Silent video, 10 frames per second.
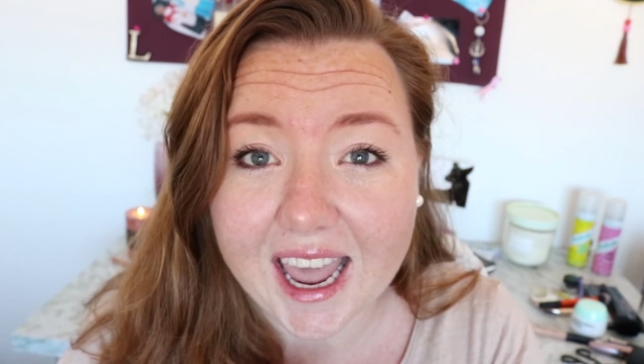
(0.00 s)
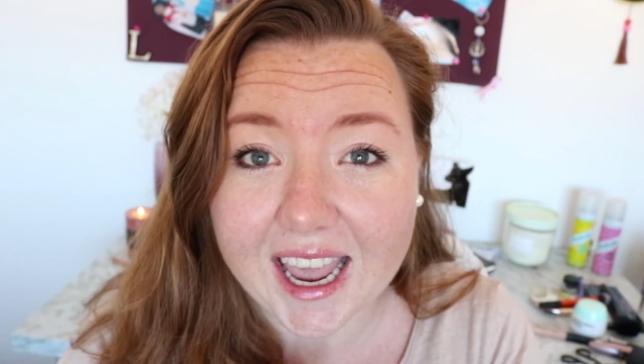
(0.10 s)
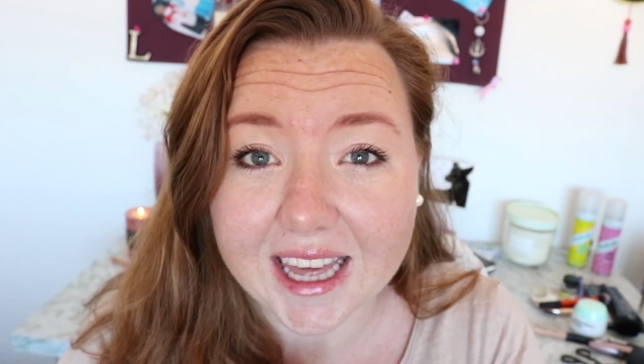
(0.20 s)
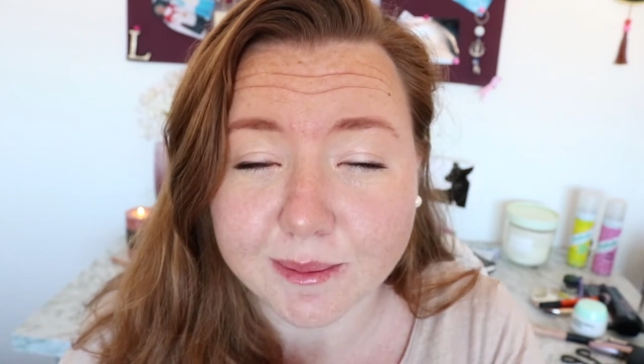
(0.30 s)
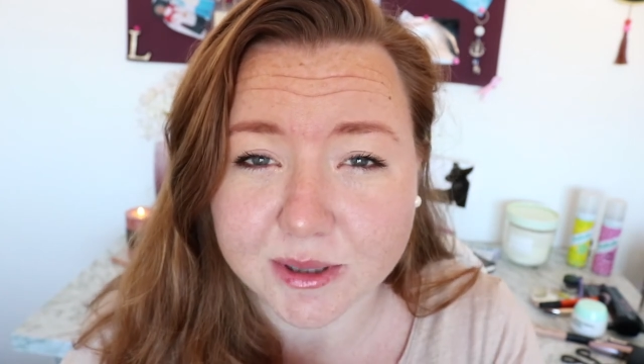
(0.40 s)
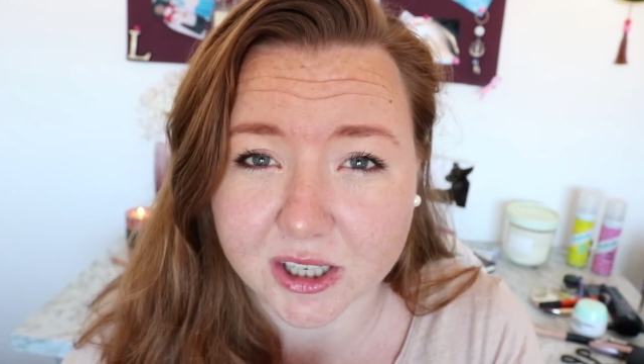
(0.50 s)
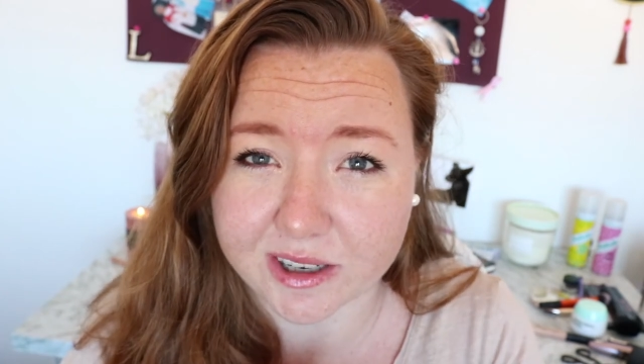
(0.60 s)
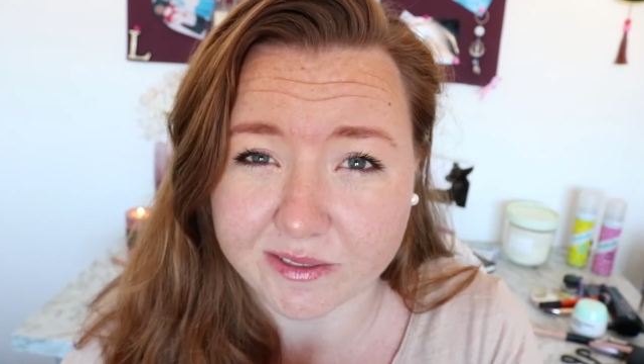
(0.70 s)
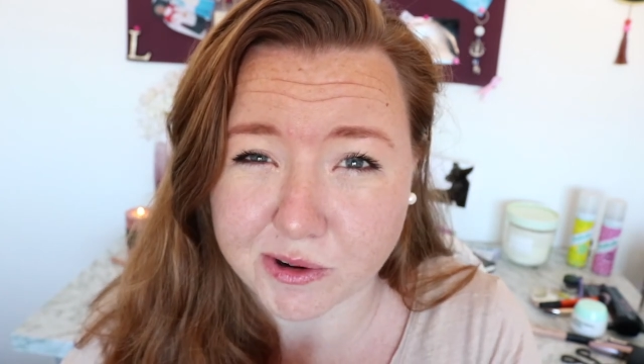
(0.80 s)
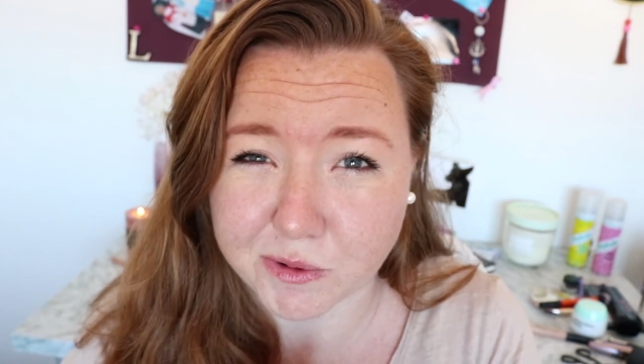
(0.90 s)
And I'm
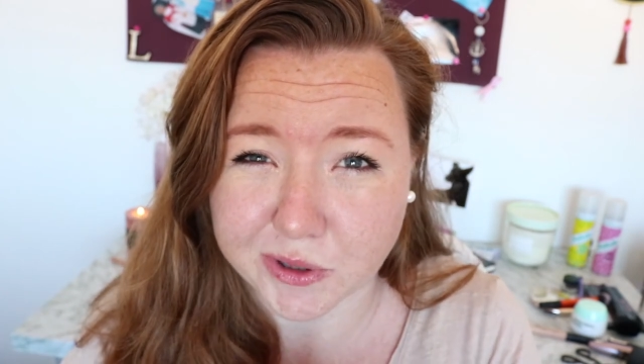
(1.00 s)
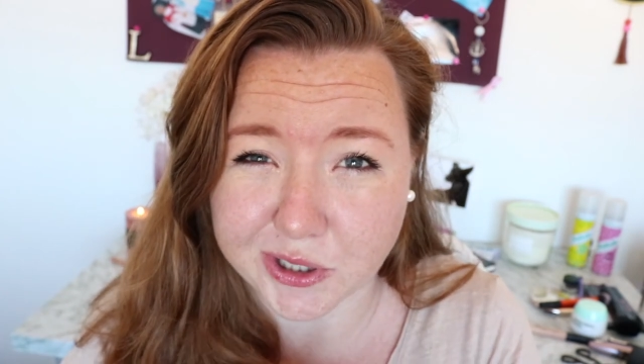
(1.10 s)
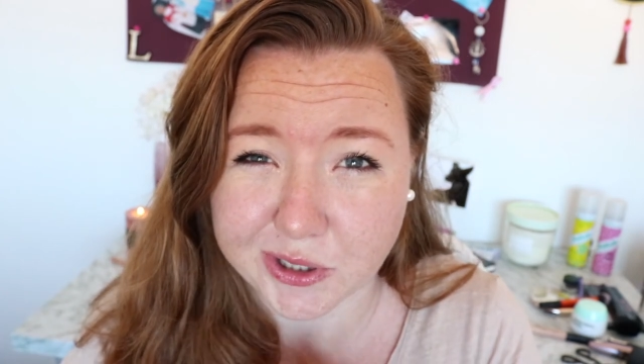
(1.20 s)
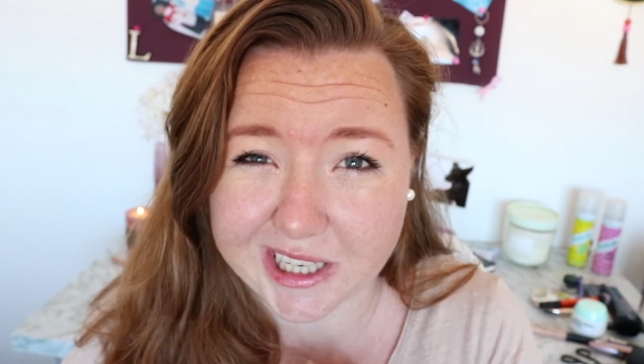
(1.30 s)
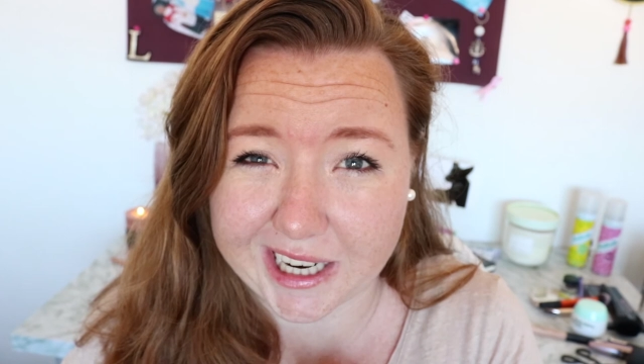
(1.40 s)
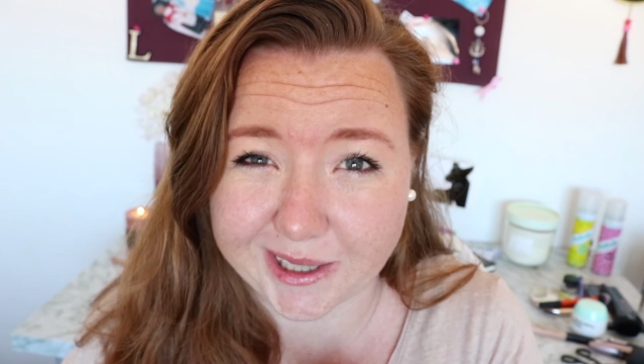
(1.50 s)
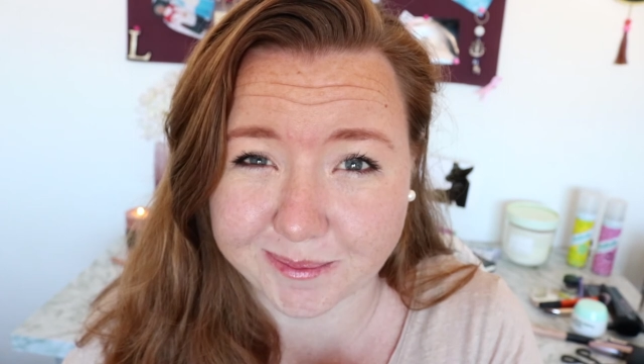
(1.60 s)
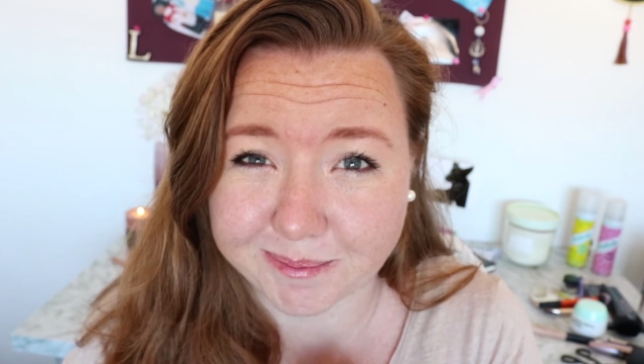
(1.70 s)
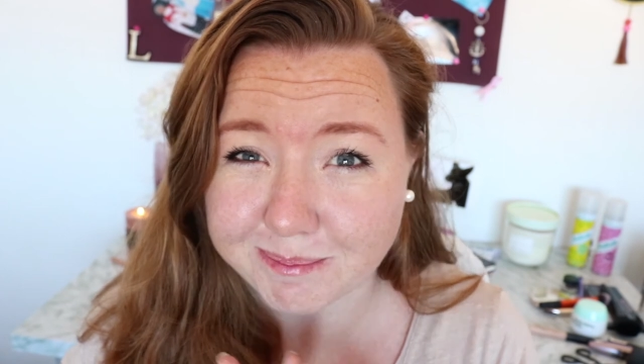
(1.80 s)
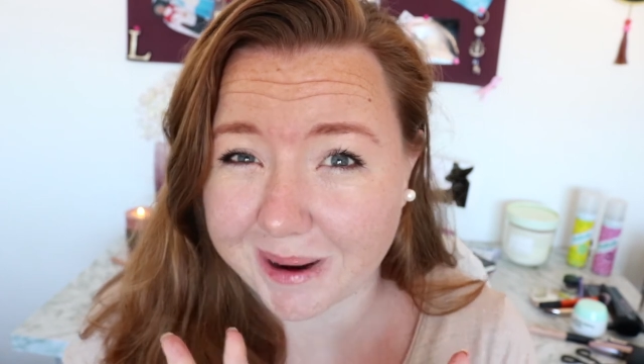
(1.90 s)
sorry if I ruined your day.
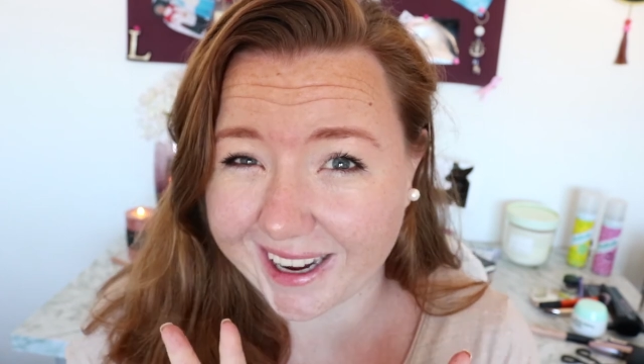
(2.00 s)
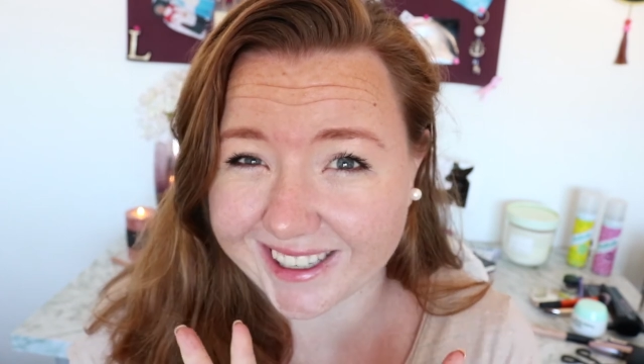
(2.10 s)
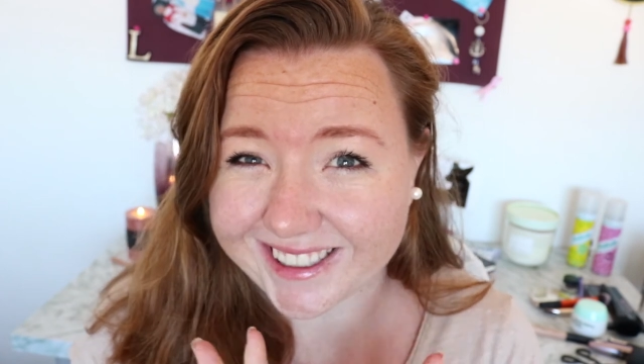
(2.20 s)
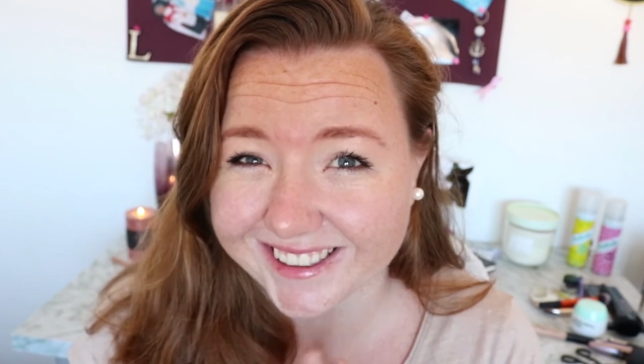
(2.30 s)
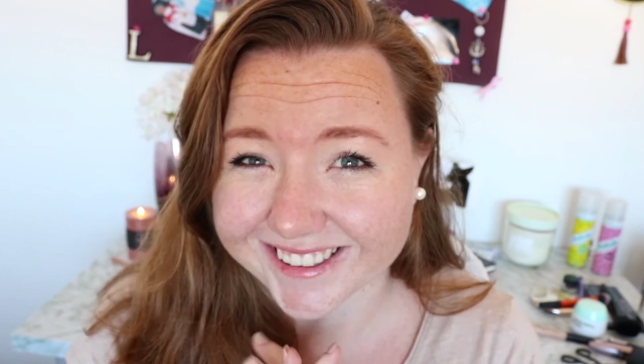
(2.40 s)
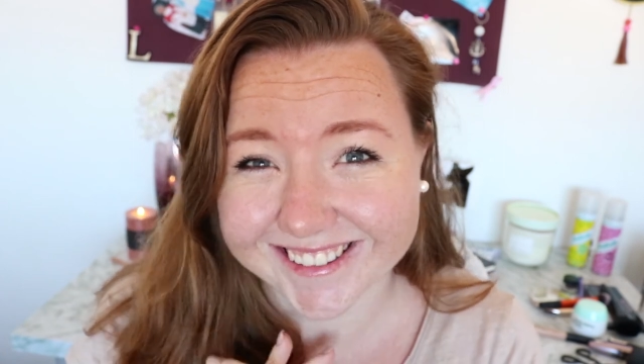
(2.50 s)
Bye.